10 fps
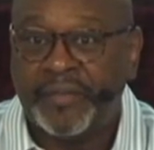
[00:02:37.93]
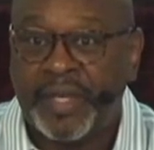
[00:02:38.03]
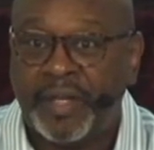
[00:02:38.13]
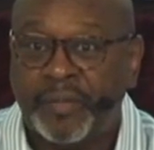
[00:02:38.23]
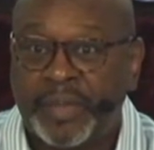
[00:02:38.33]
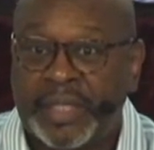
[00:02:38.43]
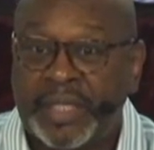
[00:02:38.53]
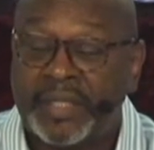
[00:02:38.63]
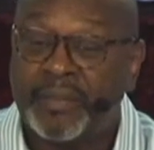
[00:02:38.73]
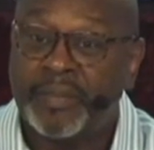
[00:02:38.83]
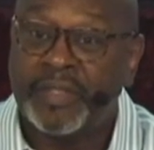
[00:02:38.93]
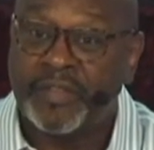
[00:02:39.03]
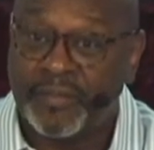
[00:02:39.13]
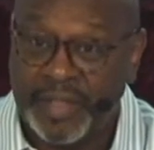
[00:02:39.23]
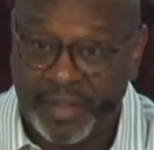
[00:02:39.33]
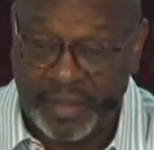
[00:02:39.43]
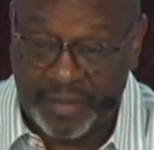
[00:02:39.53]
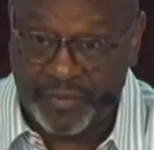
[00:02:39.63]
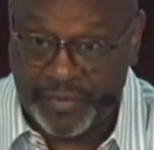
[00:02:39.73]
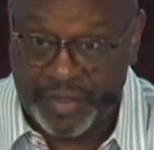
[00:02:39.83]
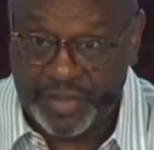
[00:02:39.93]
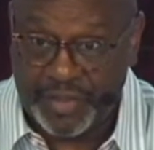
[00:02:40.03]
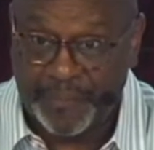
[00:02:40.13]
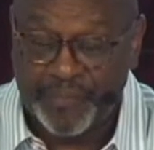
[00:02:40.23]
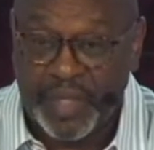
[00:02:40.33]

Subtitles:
have helped me in the midst of inflation.